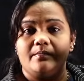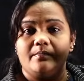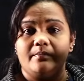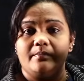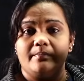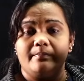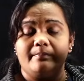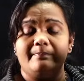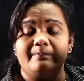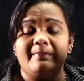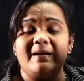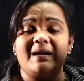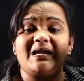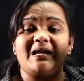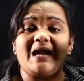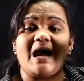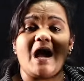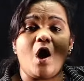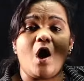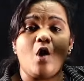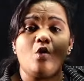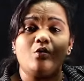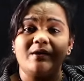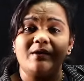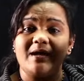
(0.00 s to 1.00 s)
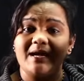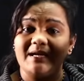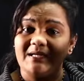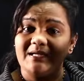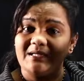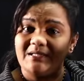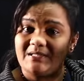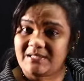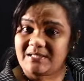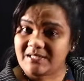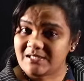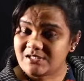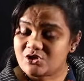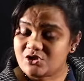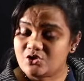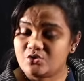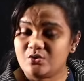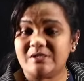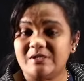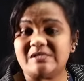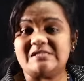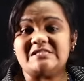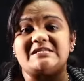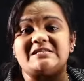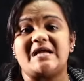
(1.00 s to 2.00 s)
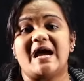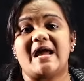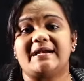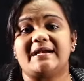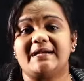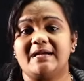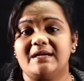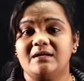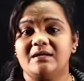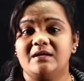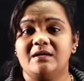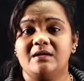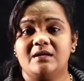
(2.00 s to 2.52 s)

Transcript: But how can it reach to its target?